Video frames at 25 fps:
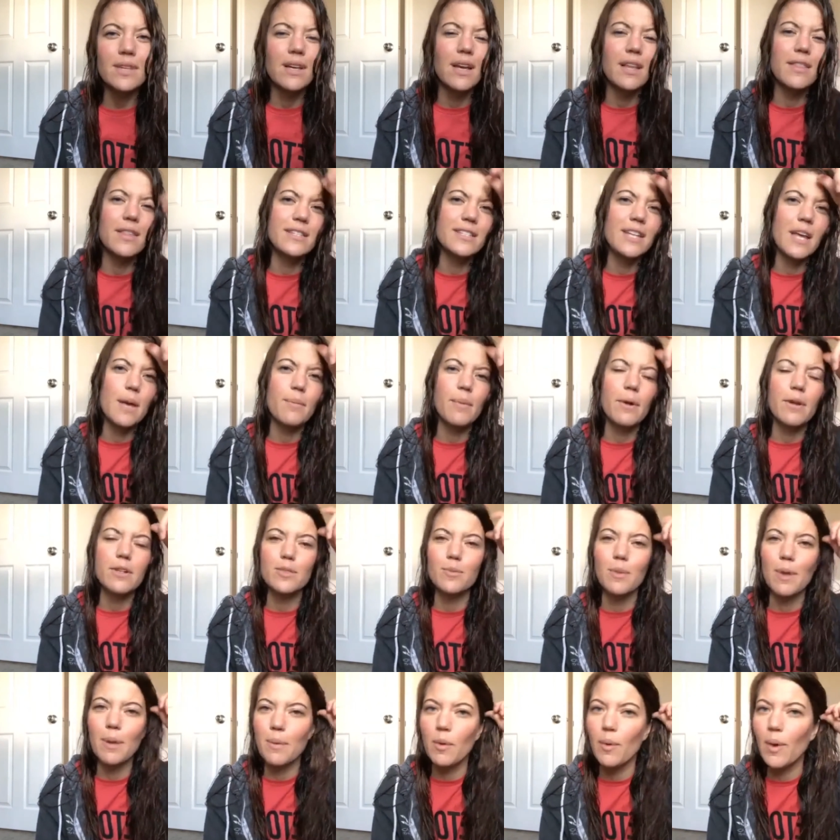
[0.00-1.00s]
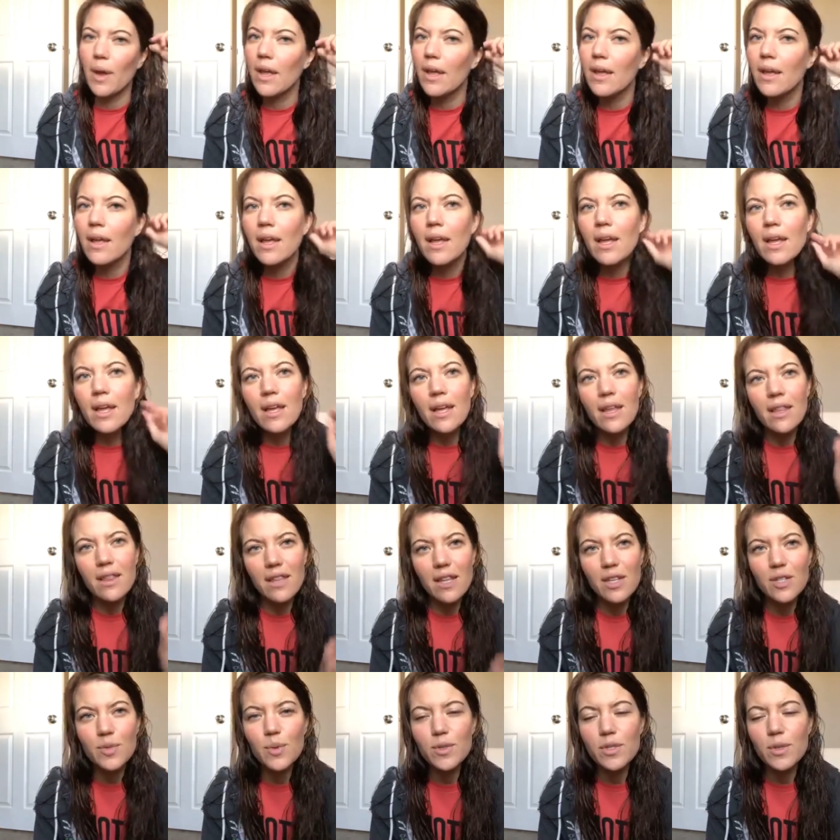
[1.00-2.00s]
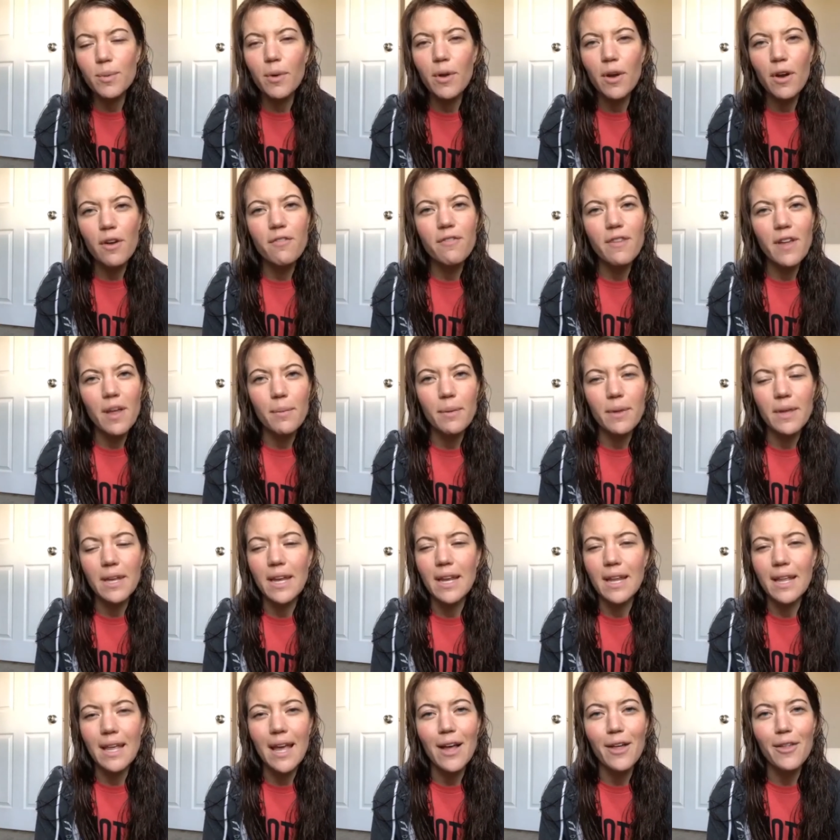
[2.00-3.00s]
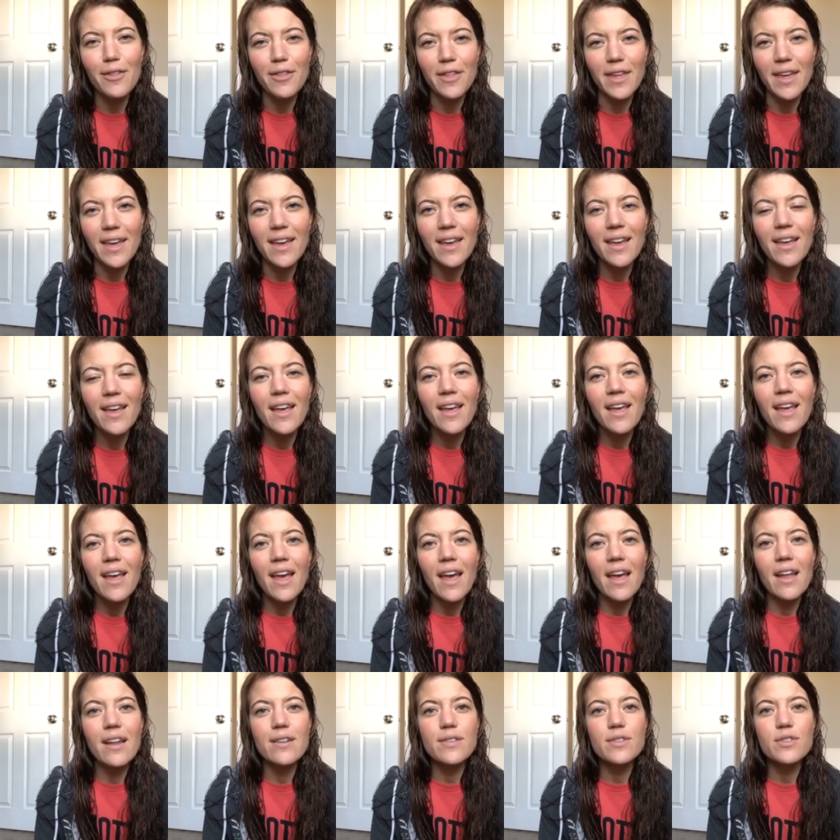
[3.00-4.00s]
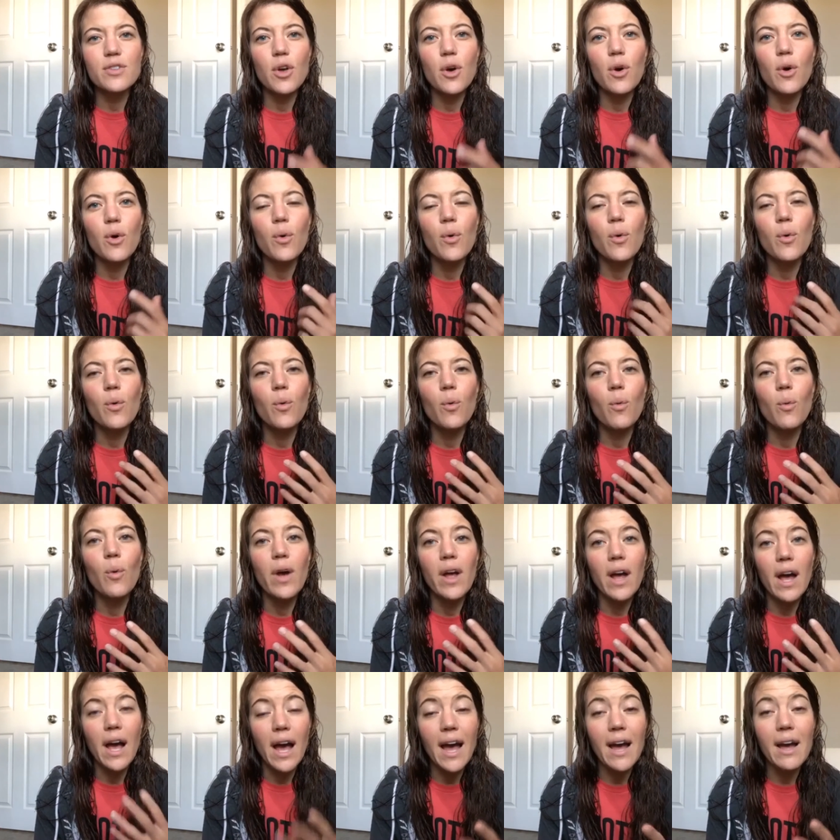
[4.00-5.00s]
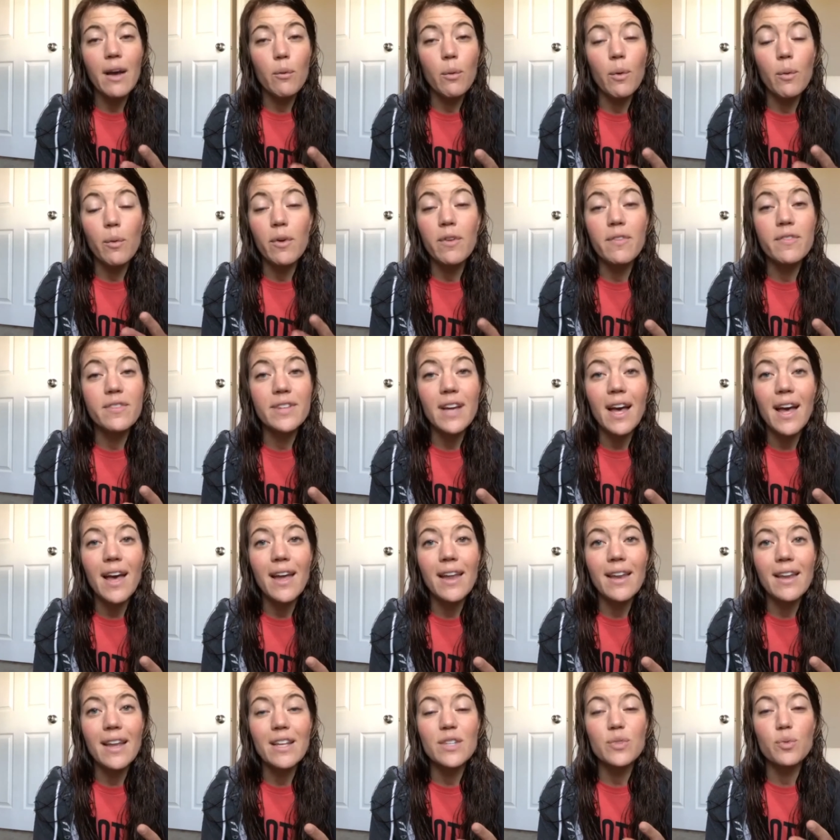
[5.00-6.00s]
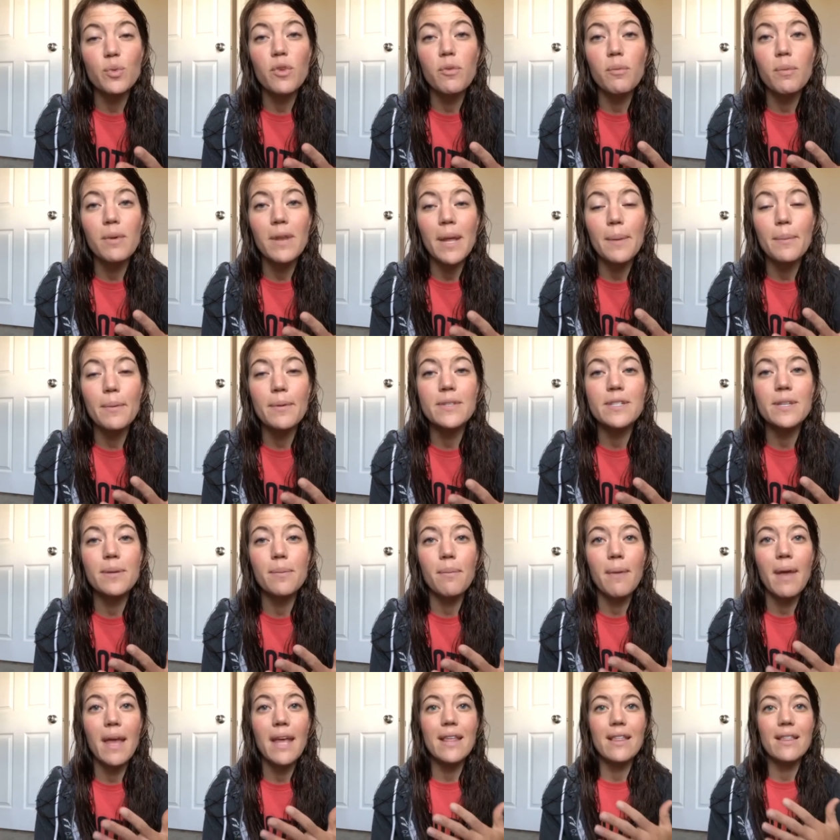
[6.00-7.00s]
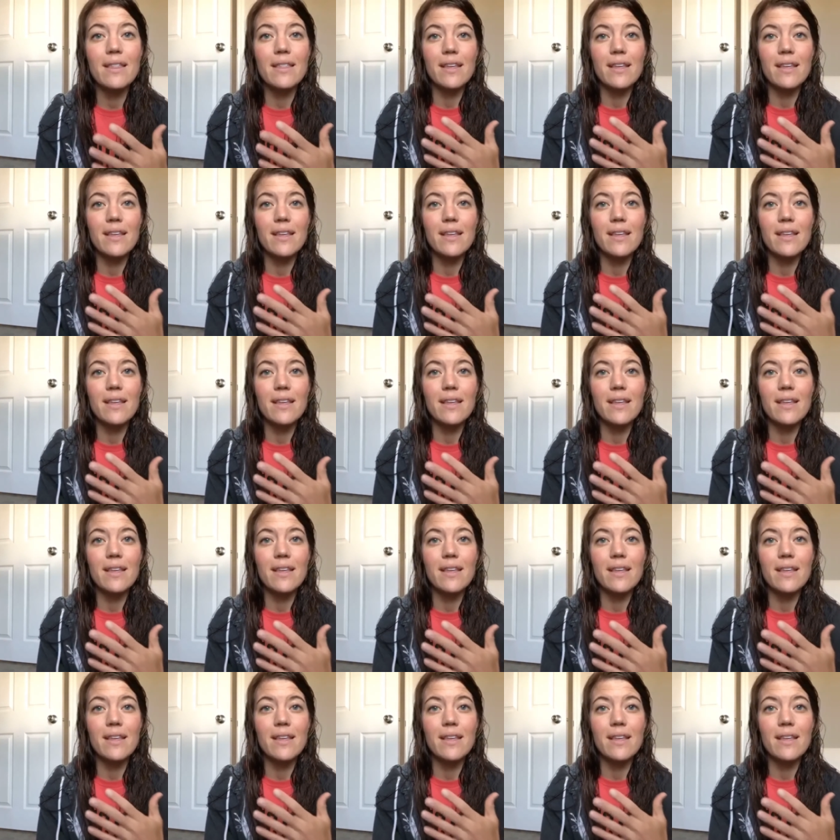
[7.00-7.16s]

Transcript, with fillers: the 10 pounds of baby weight. This was about our family getting healthy. And so what I what we've done is we've been able to make